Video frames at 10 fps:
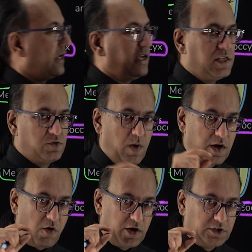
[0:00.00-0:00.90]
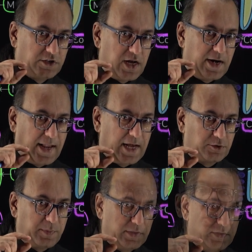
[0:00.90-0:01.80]
is one original
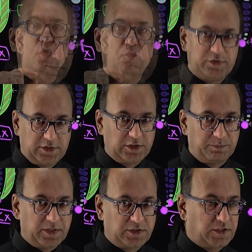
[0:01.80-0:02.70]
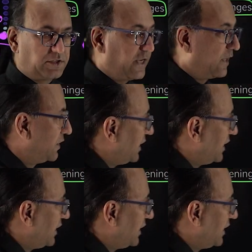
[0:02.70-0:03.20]
attachment which is persisting.